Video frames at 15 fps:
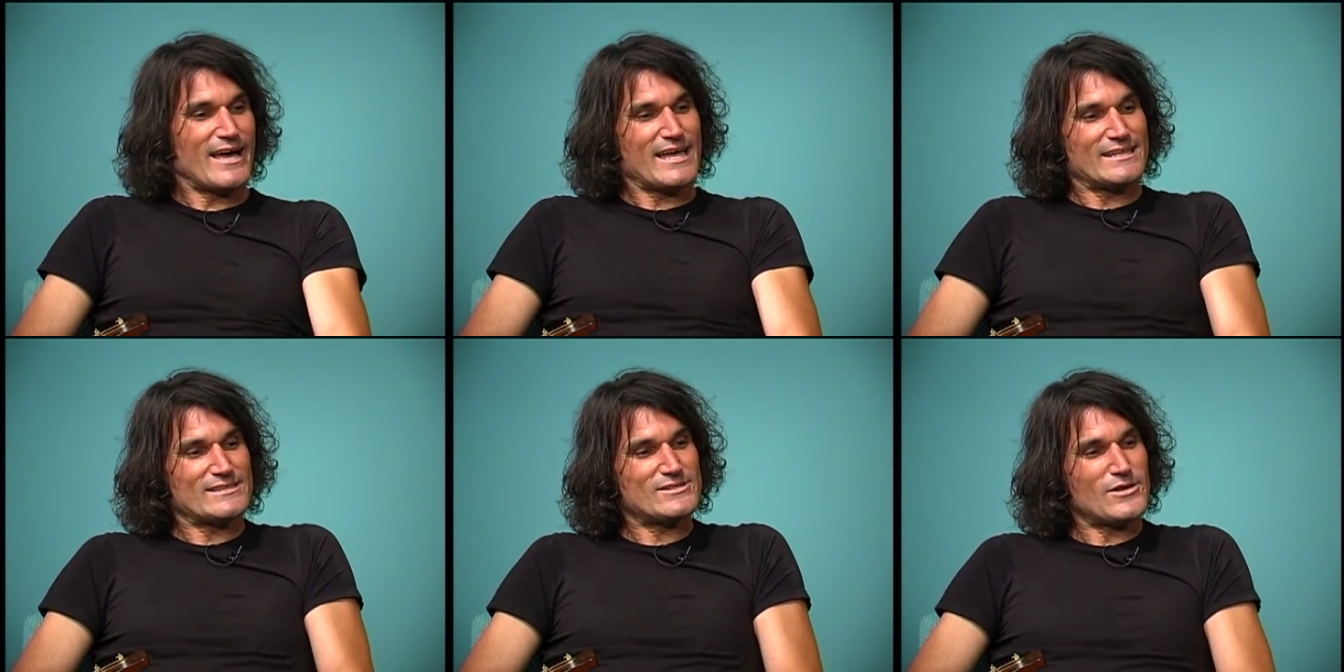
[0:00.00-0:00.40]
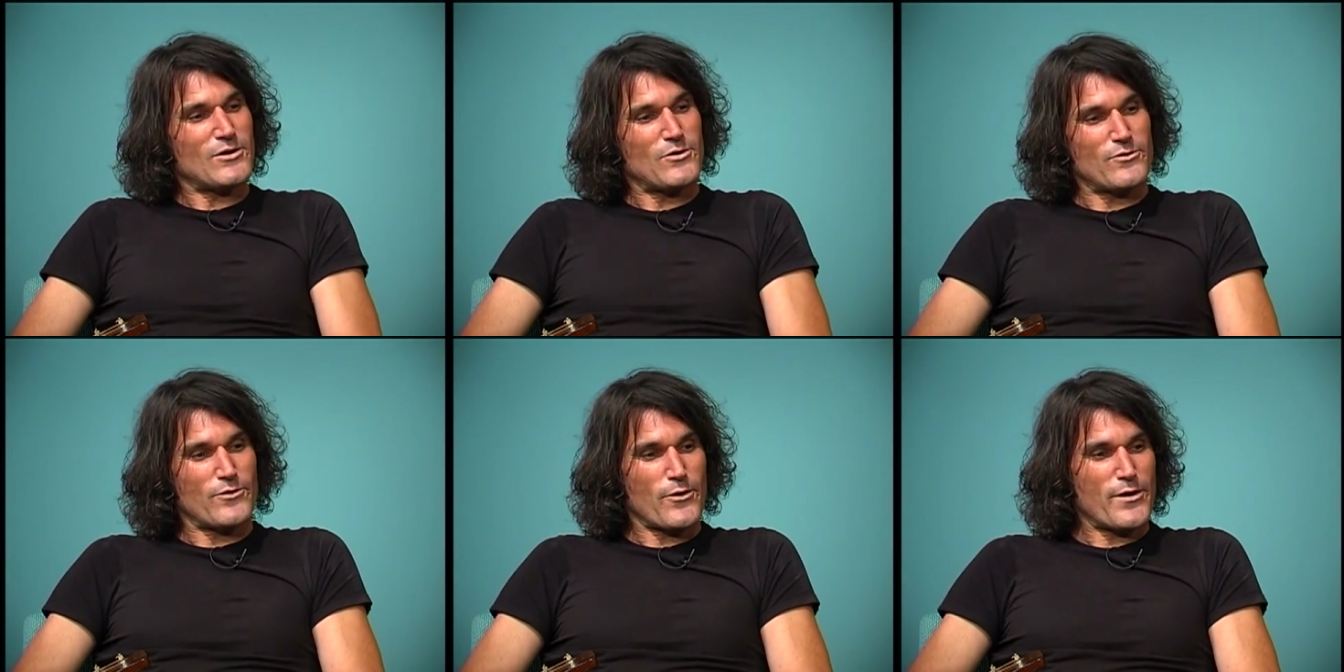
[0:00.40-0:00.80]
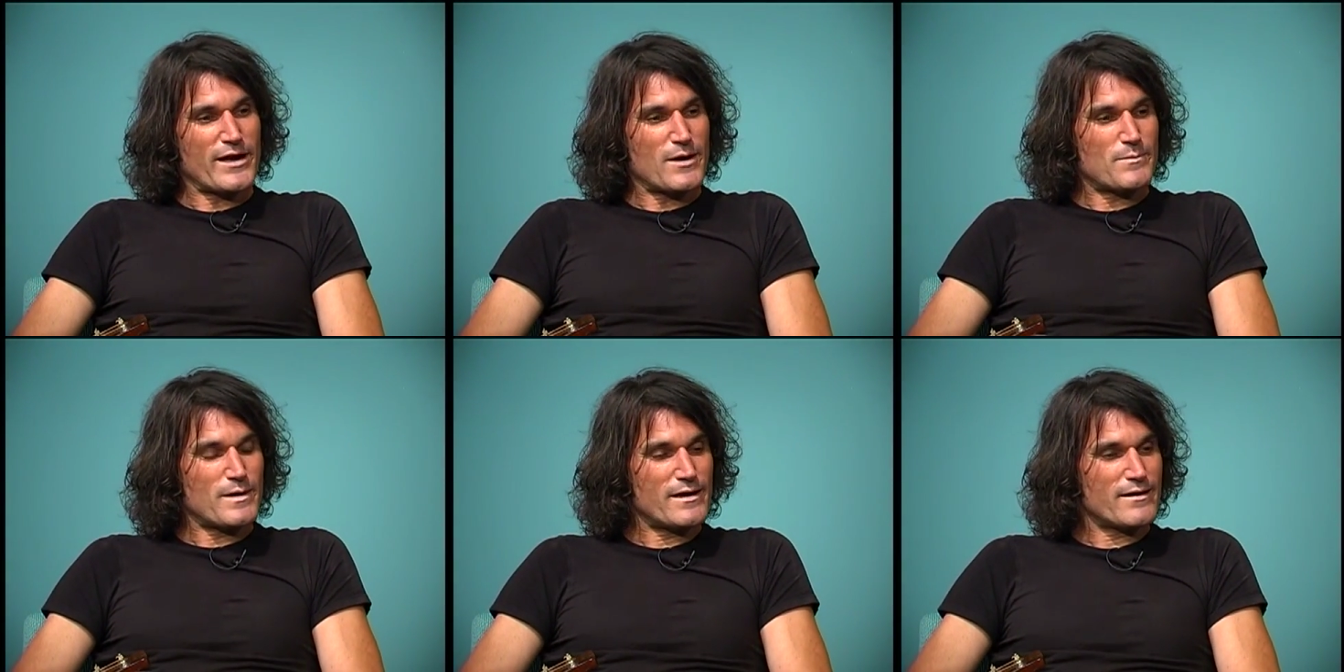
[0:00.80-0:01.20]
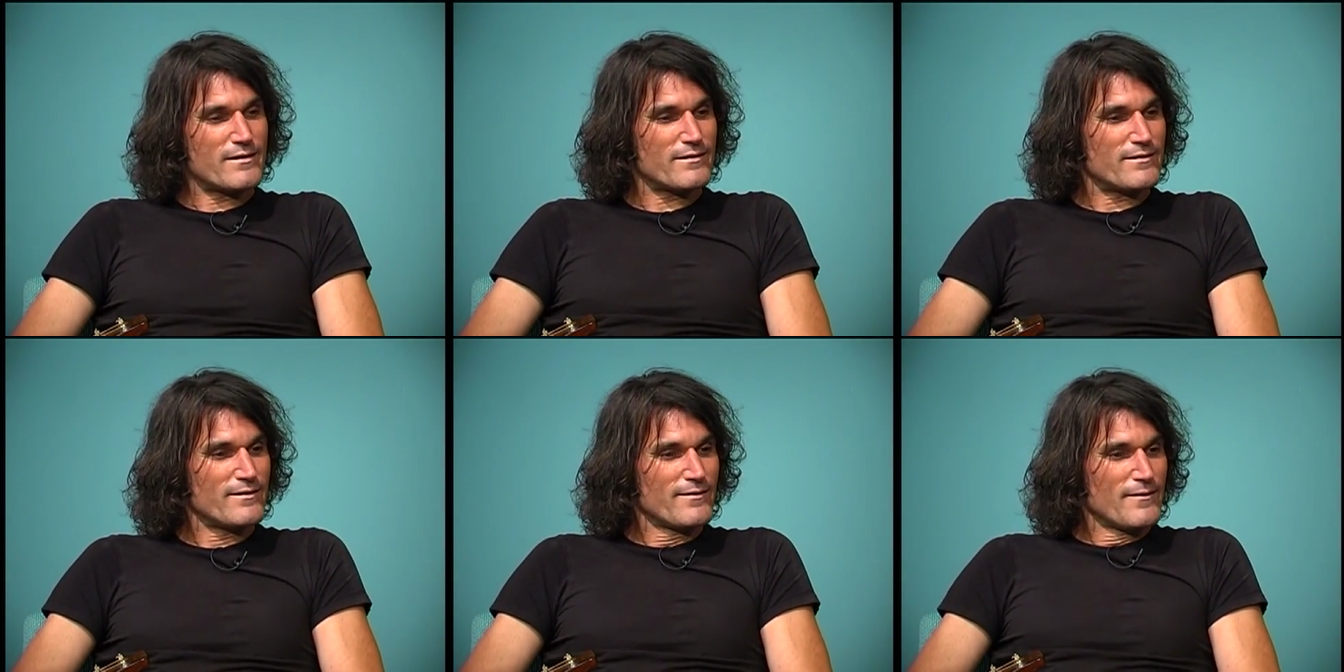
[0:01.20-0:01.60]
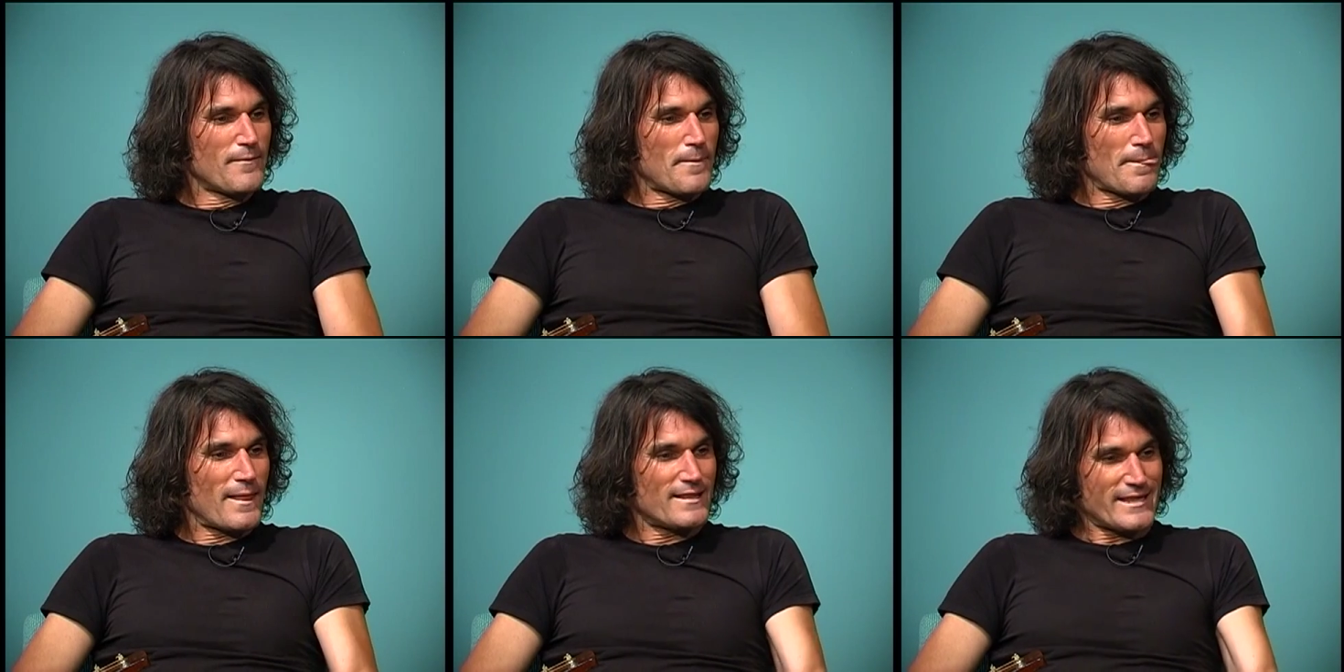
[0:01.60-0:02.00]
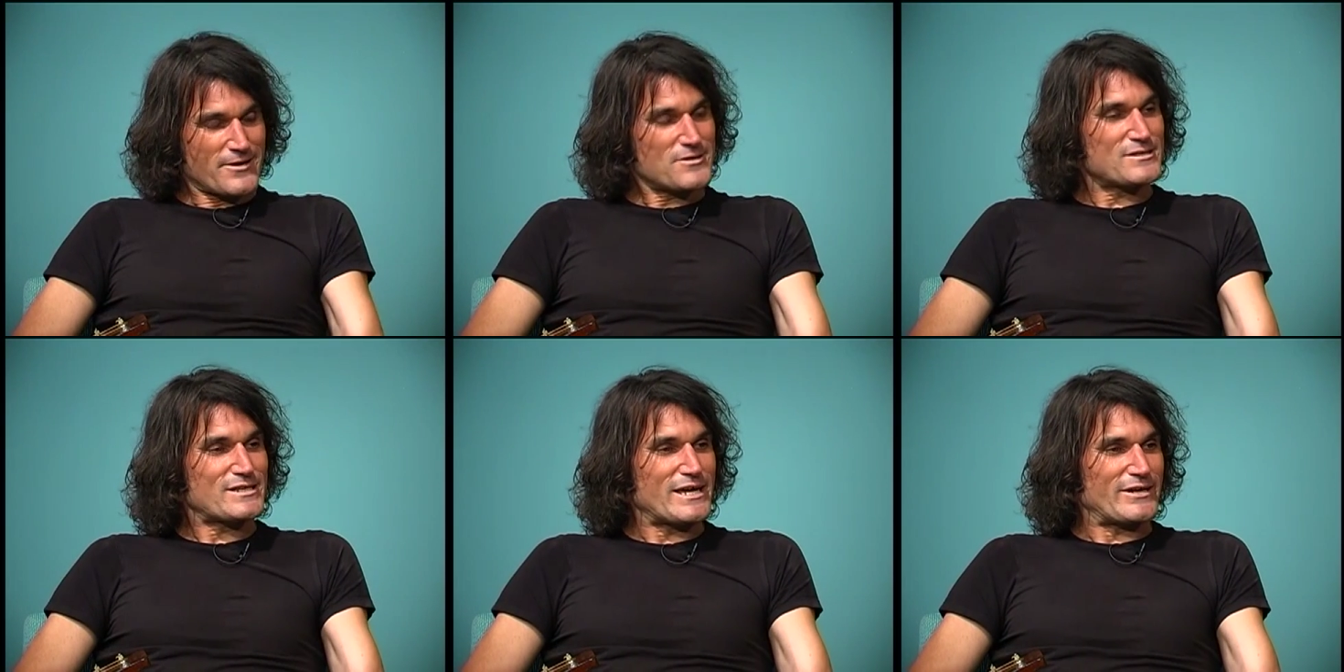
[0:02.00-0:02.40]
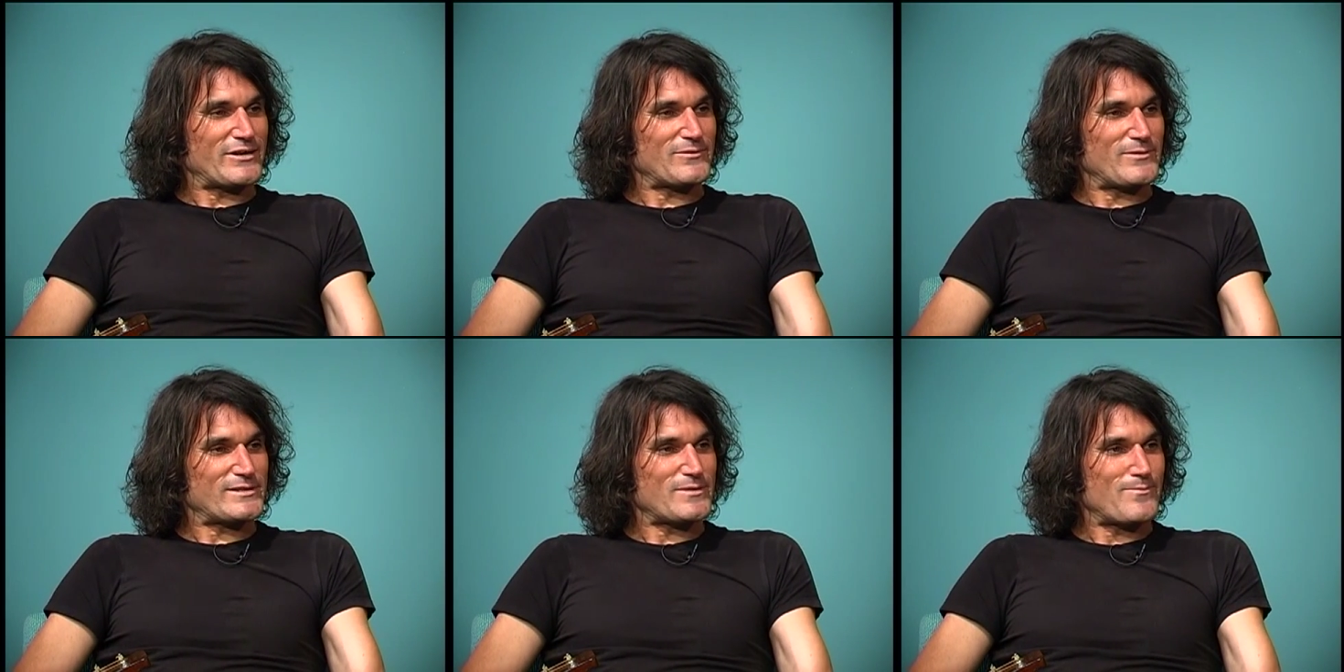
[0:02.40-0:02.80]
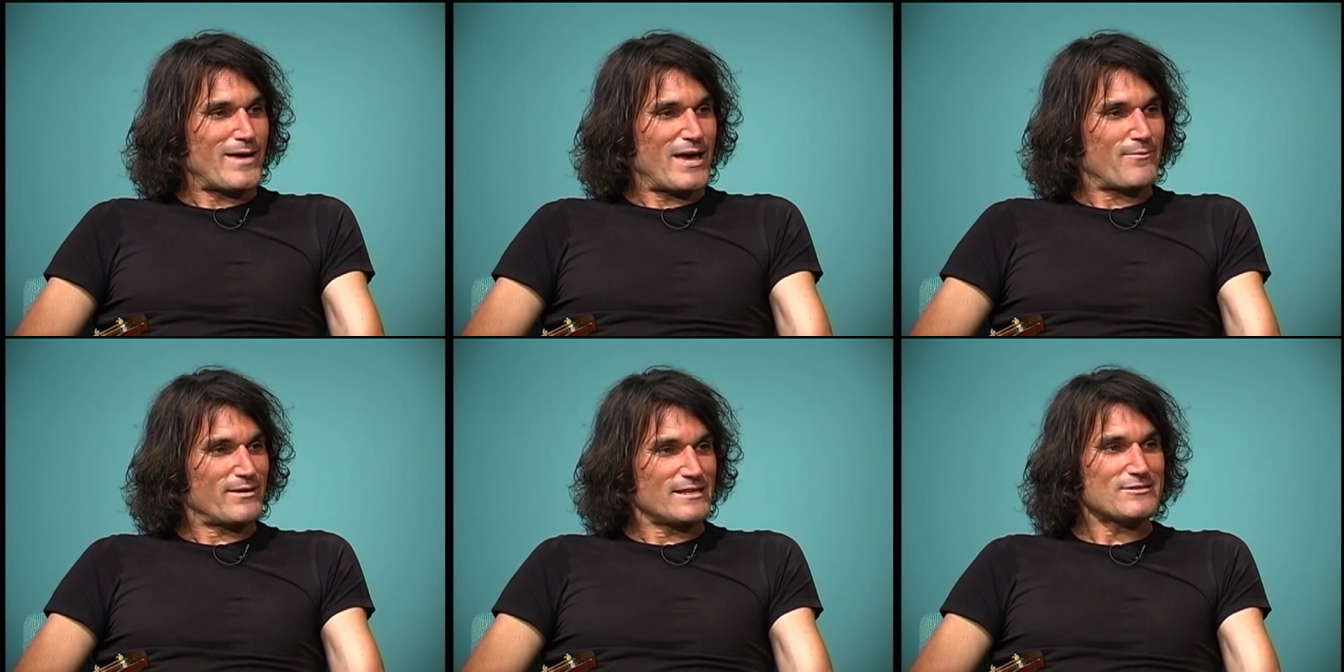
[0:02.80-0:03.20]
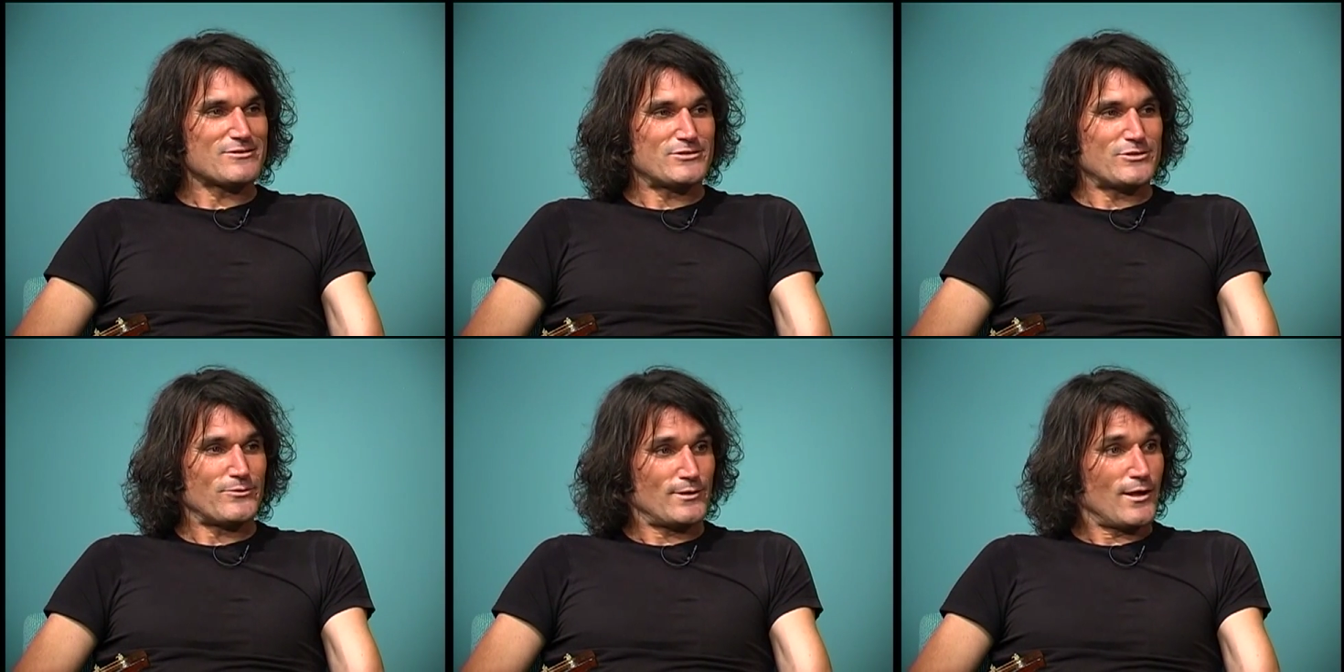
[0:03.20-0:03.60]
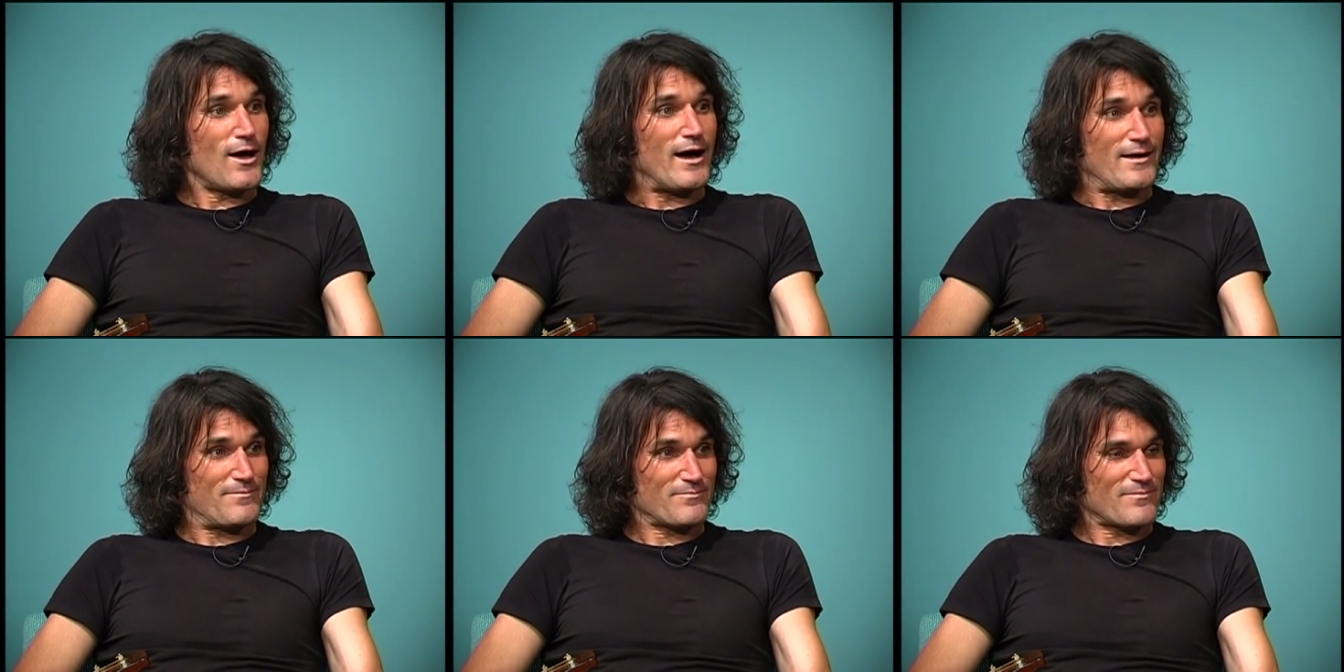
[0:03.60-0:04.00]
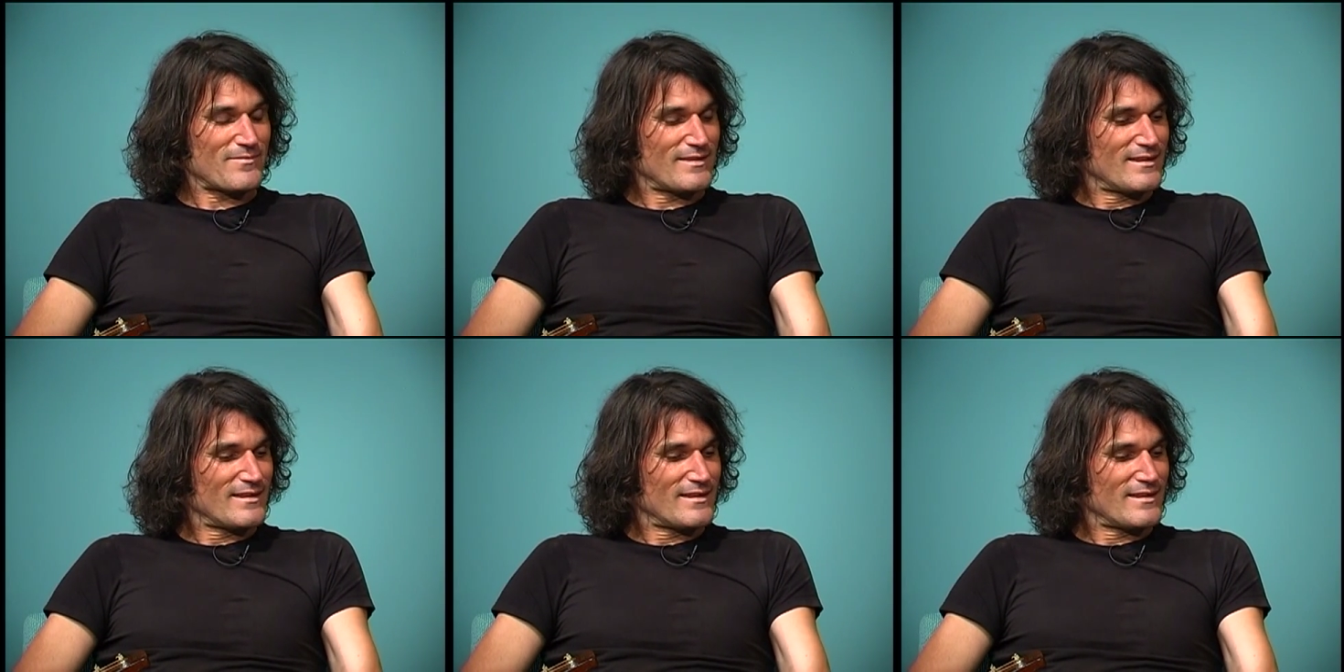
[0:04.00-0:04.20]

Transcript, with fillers: and so growing up here, Leonard Skinner was a band we listened to a lot.